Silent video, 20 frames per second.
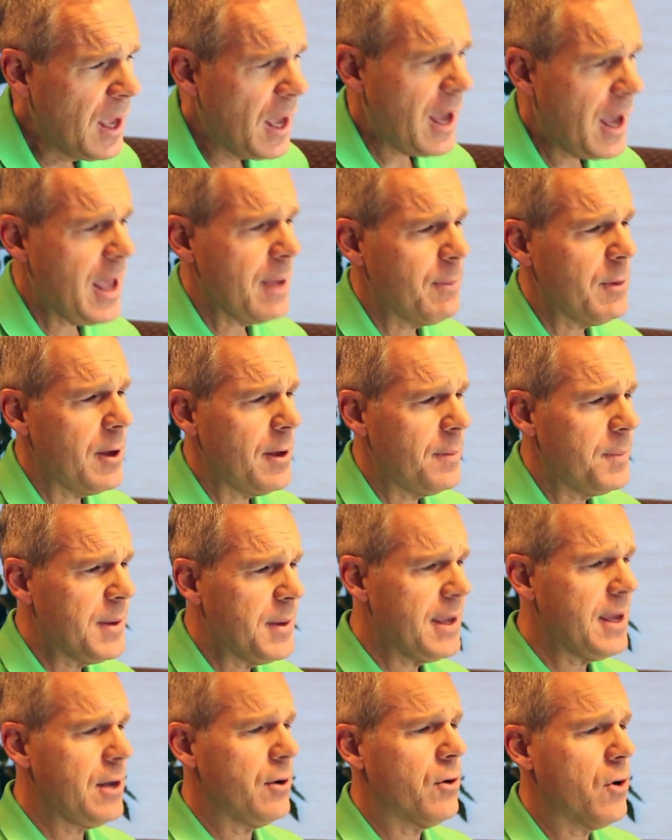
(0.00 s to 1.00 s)
I am a
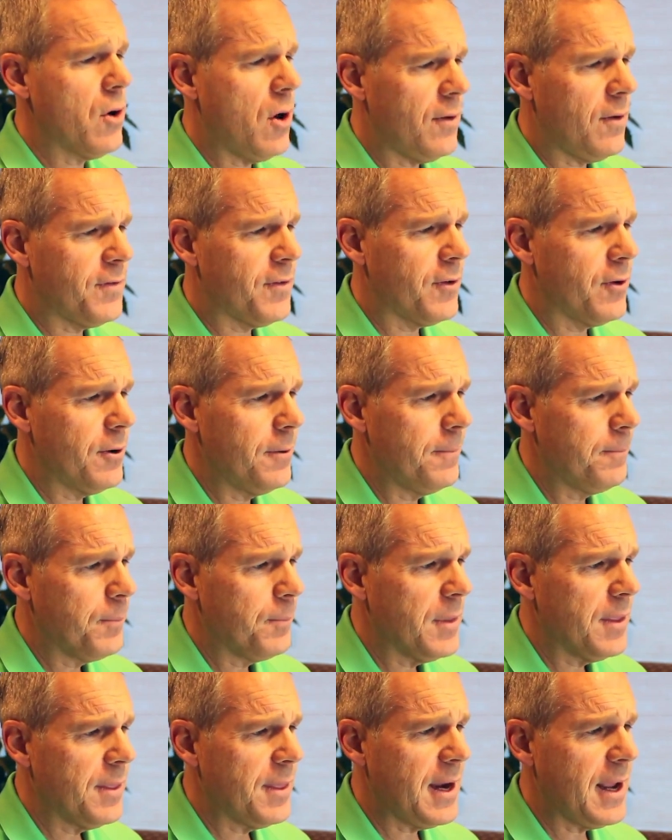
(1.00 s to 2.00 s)
beginner golfer
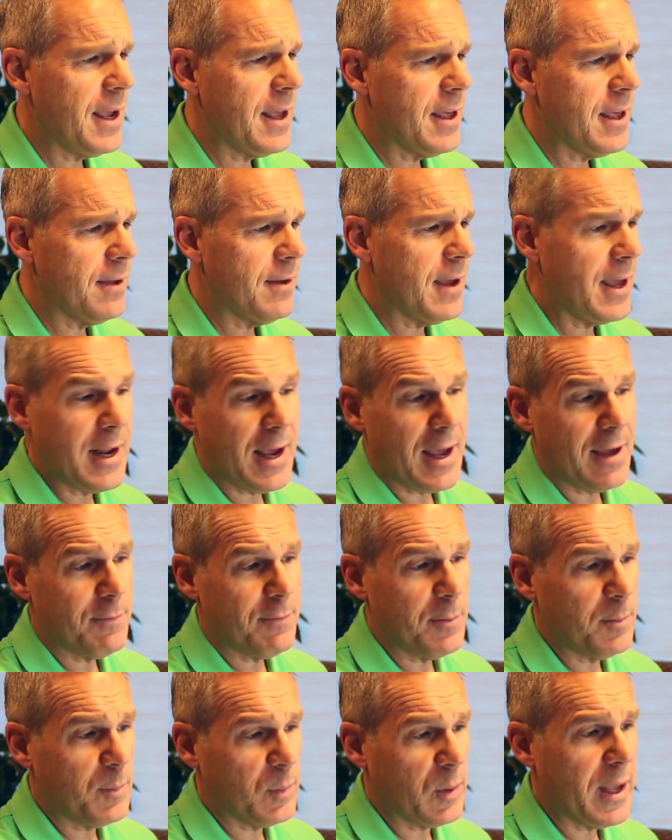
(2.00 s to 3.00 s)
and I
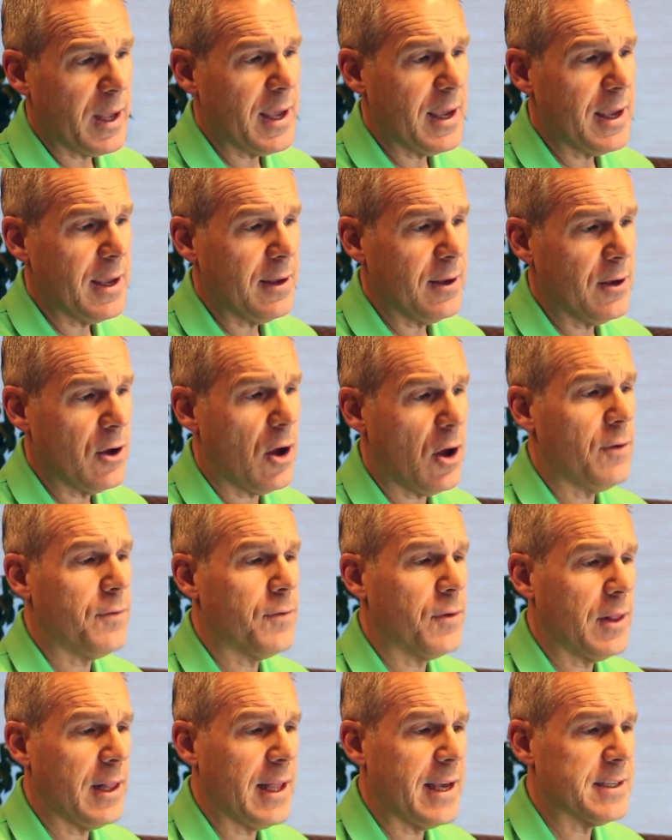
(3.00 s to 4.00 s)
have been playing golf
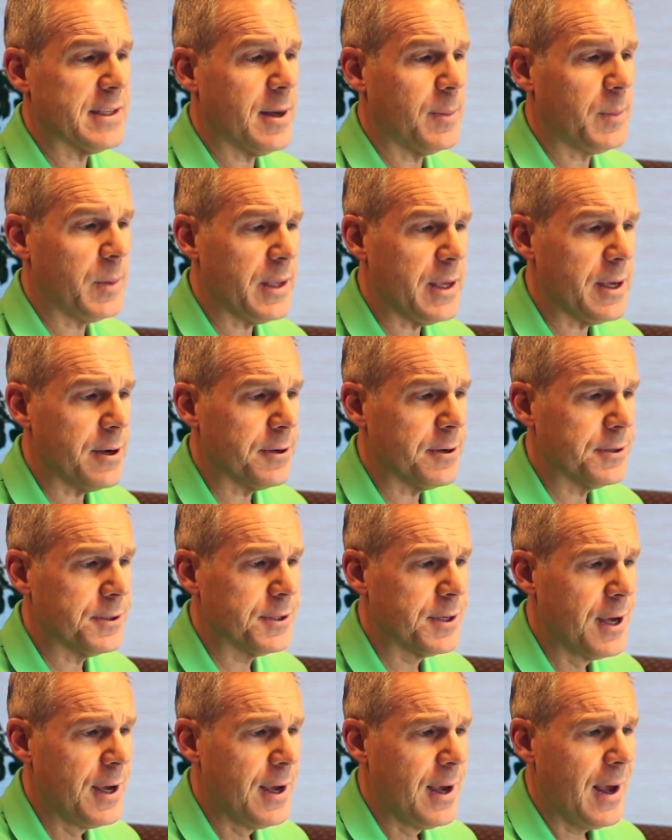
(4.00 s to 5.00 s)
for the last couple of
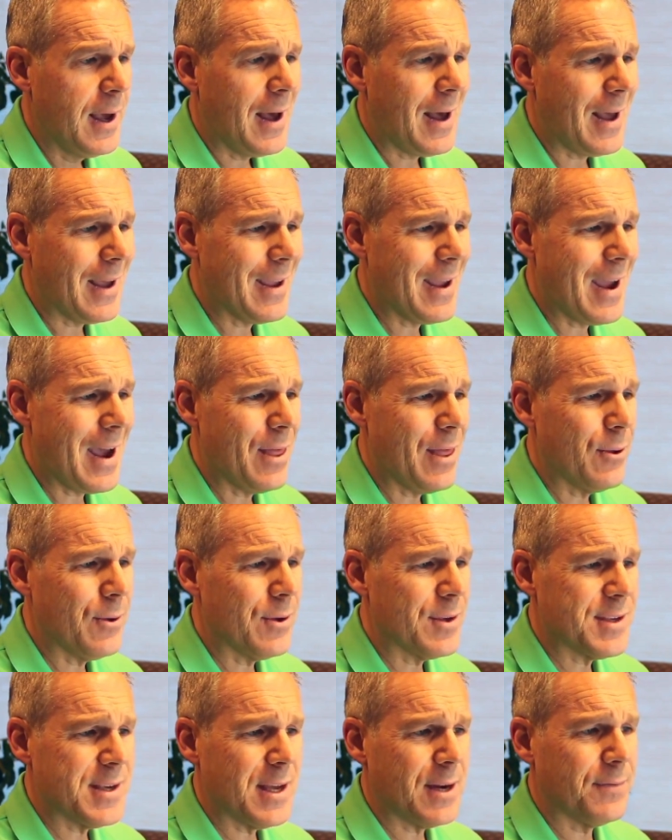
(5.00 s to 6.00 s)
years. I gathered
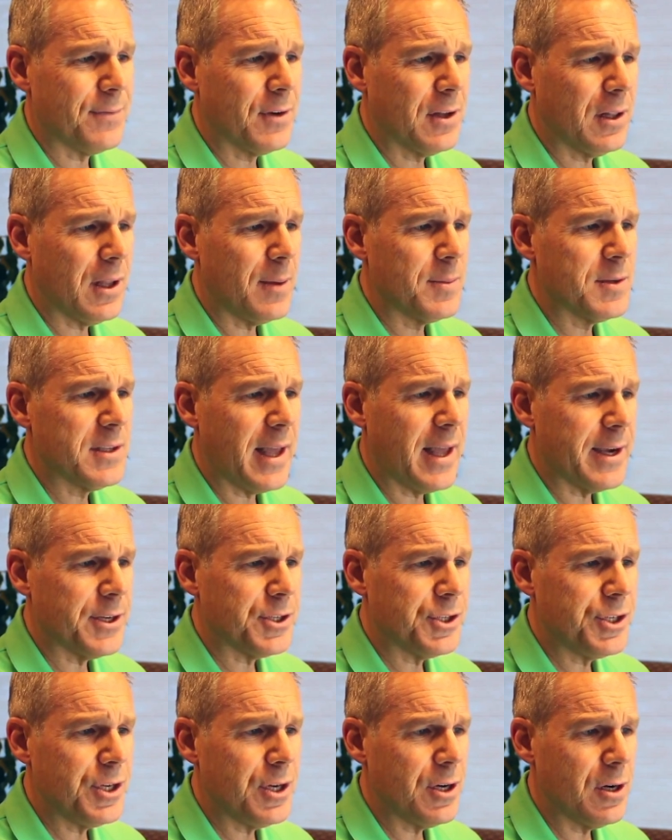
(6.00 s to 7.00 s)
a set of clubs
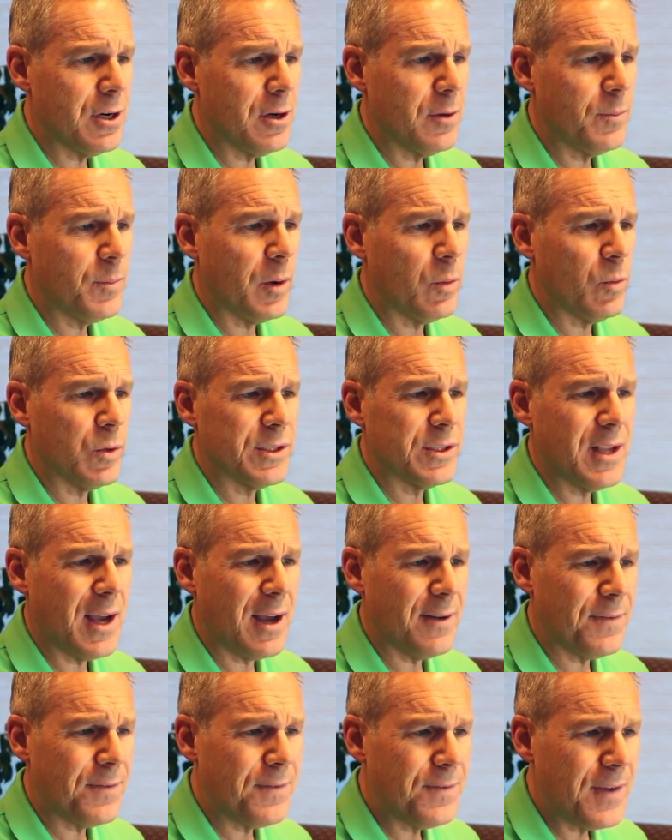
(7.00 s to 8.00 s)
last year, but was
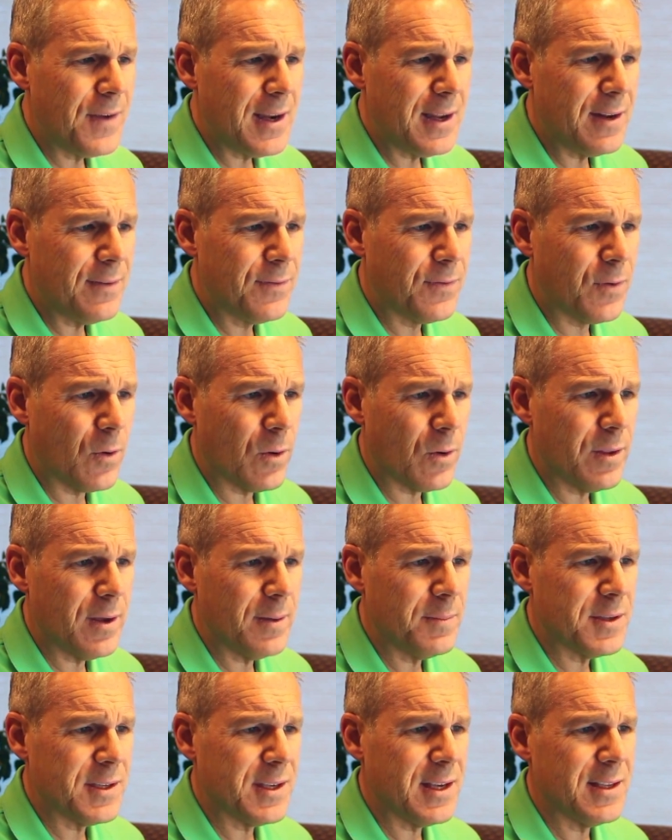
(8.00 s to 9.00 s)
not fitted for
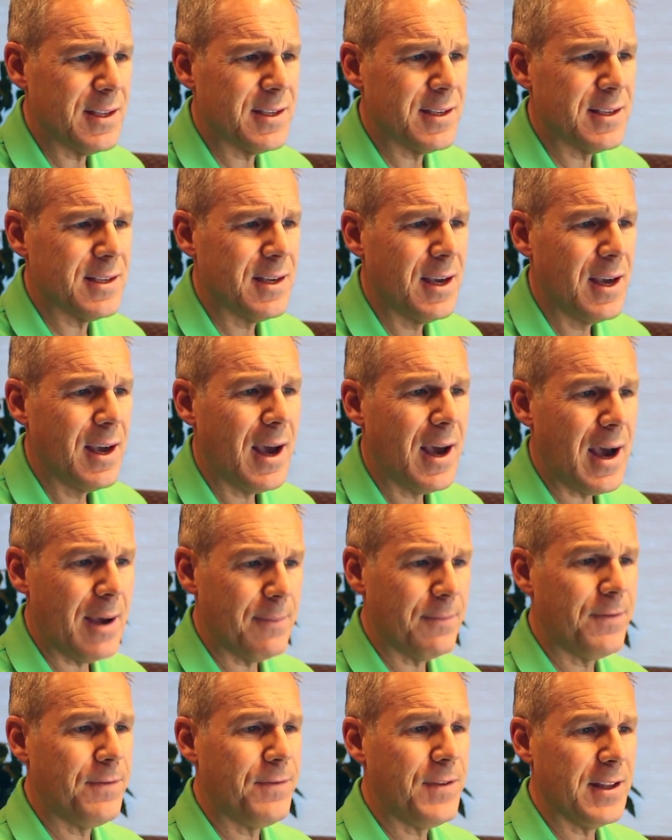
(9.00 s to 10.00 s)
them since
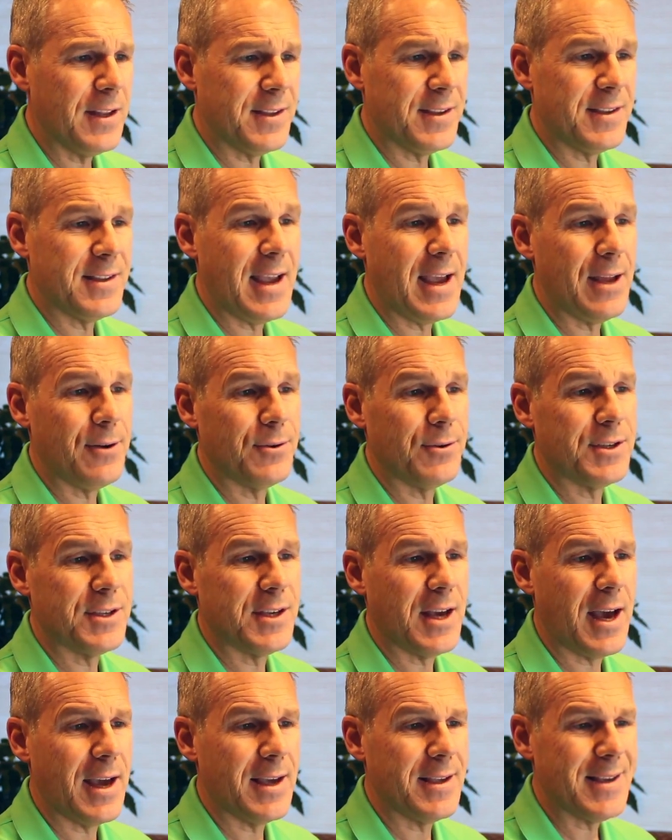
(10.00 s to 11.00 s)
I'm fit standard
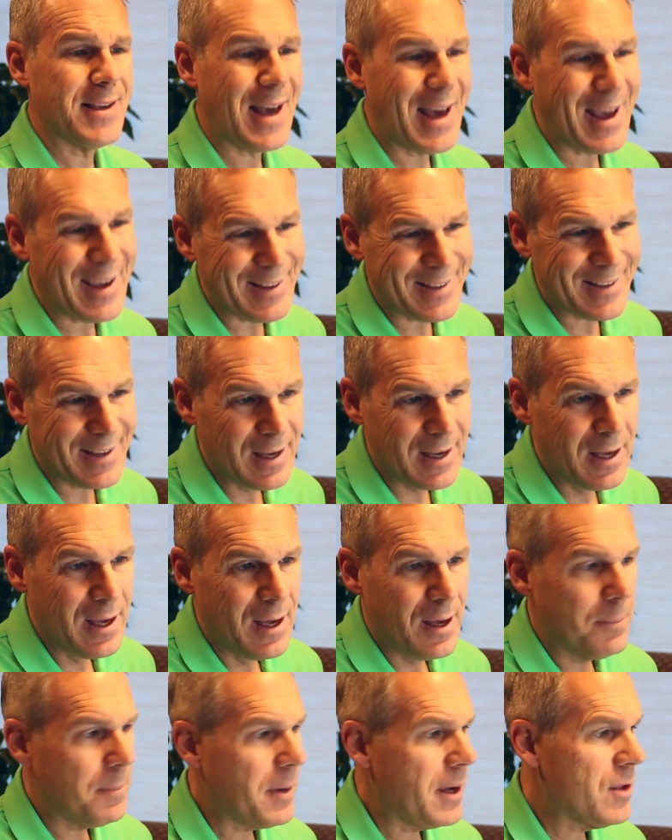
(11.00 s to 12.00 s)
size height.
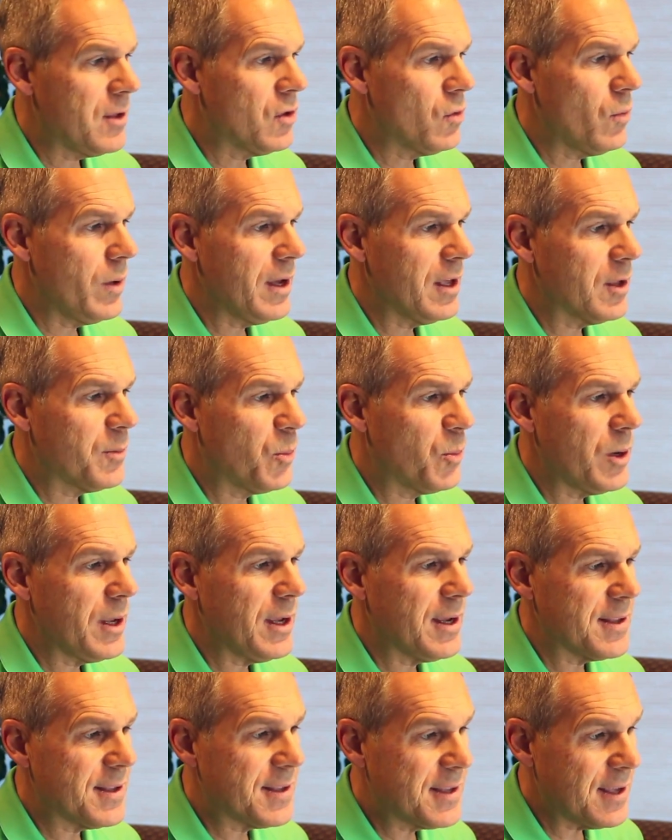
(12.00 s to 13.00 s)
My swing is pretty
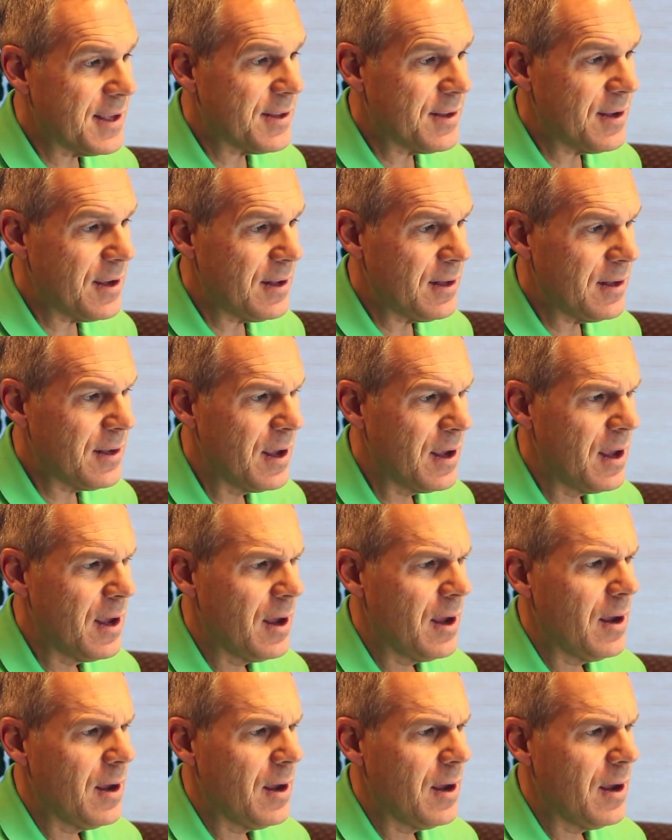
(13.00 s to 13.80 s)
consistent,